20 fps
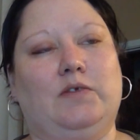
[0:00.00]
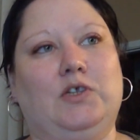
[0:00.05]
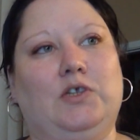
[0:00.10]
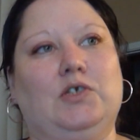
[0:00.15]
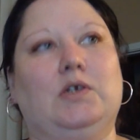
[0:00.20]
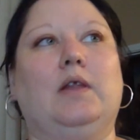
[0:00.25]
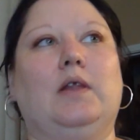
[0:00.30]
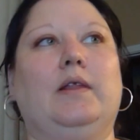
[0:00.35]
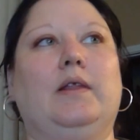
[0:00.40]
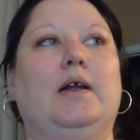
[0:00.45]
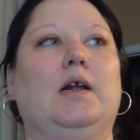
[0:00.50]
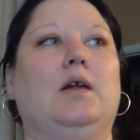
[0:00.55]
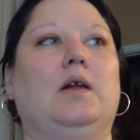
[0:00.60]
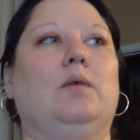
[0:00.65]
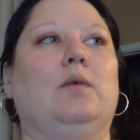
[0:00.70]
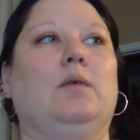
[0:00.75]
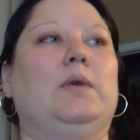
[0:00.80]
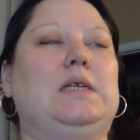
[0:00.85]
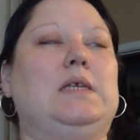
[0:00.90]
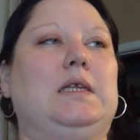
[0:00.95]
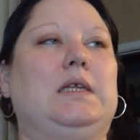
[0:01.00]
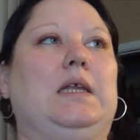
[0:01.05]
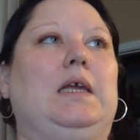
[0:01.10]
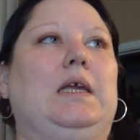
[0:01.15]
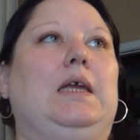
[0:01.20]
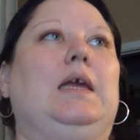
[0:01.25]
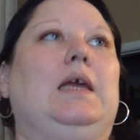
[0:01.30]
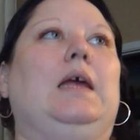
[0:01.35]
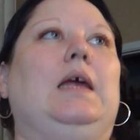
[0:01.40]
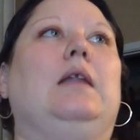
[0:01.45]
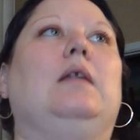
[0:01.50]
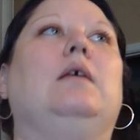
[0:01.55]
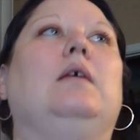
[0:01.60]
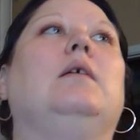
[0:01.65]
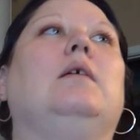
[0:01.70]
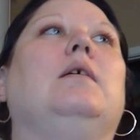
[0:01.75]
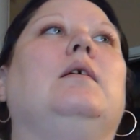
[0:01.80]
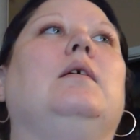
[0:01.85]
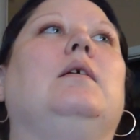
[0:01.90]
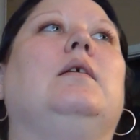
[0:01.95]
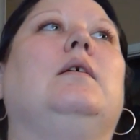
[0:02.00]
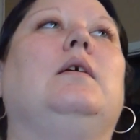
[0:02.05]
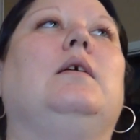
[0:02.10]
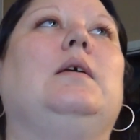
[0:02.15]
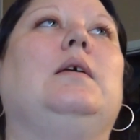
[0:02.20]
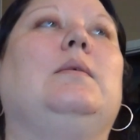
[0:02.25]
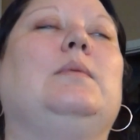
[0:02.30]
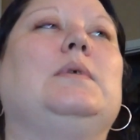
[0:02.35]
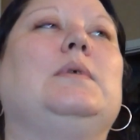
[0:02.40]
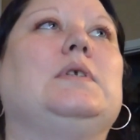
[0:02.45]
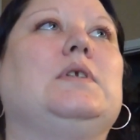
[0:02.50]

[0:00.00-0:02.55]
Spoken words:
on there recently, and it was,